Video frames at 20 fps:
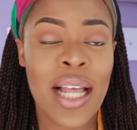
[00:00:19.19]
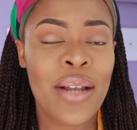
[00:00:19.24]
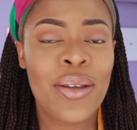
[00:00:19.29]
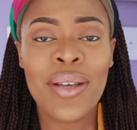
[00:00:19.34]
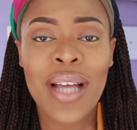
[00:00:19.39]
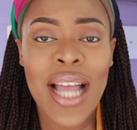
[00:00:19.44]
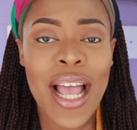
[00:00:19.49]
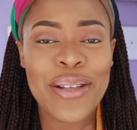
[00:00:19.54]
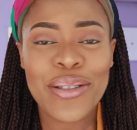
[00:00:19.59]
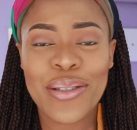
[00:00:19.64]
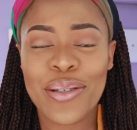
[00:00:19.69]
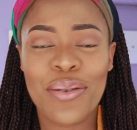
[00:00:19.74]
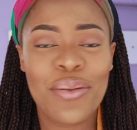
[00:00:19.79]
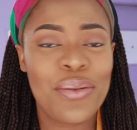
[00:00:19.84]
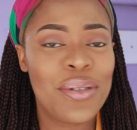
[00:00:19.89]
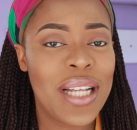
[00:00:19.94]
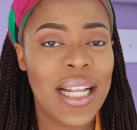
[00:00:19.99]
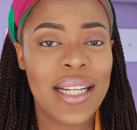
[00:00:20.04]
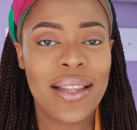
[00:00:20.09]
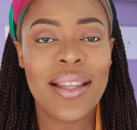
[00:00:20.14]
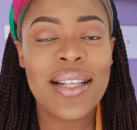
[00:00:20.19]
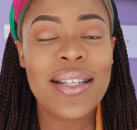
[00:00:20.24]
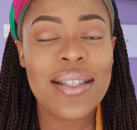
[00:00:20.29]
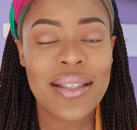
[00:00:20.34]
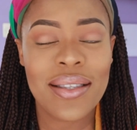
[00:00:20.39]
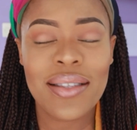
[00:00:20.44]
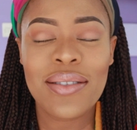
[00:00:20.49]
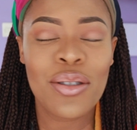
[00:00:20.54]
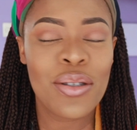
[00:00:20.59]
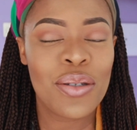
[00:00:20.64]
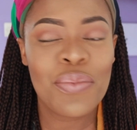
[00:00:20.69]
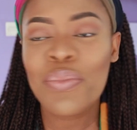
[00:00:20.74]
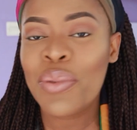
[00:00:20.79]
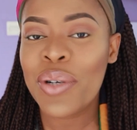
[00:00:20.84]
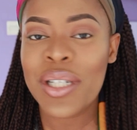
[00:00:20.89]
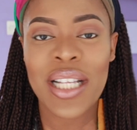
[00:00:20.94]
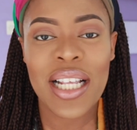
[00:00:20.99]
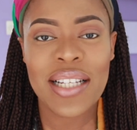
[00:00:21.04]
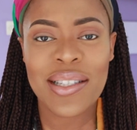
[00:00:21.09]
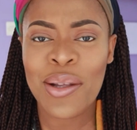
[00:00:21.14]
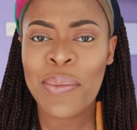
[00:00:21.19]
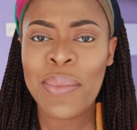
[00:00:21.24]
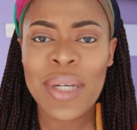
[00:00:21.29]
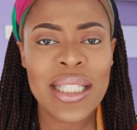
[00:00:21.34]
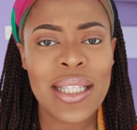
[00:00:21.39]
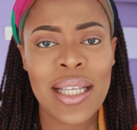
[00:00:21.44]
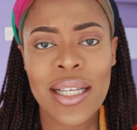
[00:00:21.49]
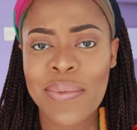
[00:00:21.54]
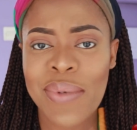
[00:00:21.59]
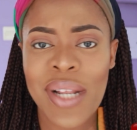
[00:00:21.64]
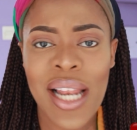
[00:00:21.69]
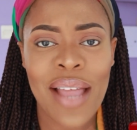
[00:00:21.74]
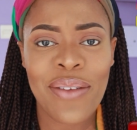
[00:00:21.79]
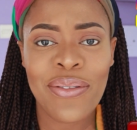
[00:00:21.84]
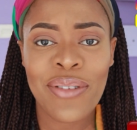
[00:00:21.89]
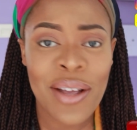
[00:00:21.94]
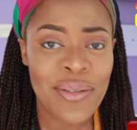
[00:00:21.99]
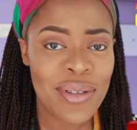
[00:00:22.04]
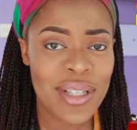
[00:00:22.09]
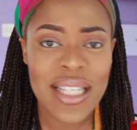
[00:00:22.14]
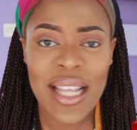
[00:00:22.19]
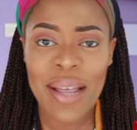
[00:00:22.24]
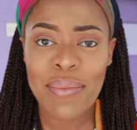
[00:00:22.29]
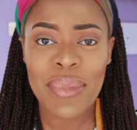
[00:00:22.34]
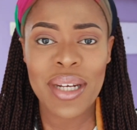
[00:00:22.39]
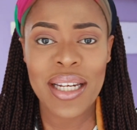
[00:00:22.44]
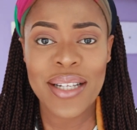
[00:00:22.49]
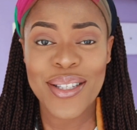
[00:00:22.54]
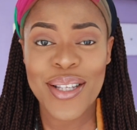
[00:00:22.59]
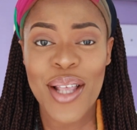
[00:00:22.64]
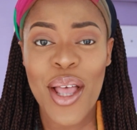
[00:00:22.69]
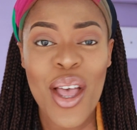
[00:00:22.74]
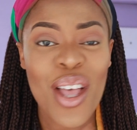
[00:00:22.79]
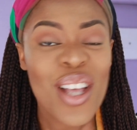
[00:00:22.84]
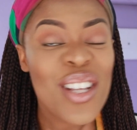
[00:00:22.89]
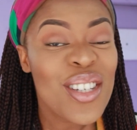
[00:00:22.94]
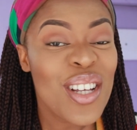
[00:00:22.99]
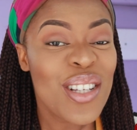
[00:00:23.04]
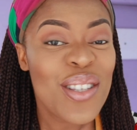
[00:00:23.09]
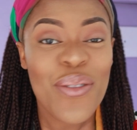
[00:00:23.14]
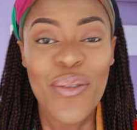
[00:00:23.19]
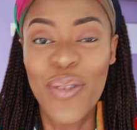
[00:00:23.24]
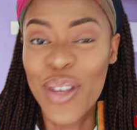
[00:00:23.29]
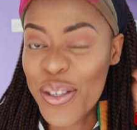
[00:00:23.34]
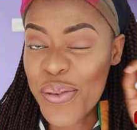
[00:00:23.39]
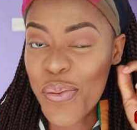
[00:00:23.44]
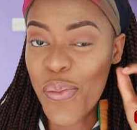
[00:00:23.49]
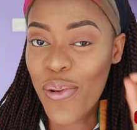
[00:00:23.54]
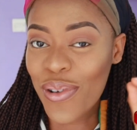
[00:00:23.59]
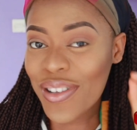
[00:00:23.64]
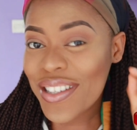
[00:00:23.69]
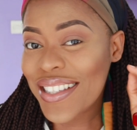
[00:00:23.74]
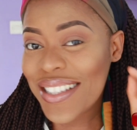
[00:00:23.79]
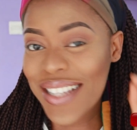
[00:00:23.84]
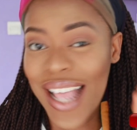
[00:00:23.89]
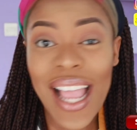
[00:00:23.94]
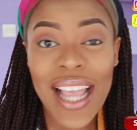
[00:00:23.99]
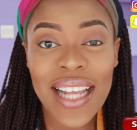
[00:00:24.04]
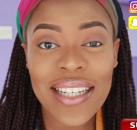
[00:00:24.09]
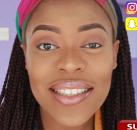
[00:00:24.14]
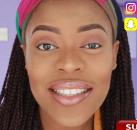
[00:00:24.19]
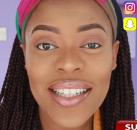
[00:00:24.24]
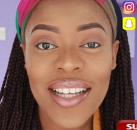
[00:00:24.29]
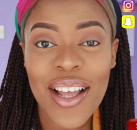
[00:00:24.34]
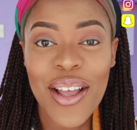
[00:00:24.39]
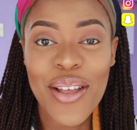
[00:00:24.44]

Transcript: And you guys should know that this process normally takes me like 5 to 10 minutes just to fix one side.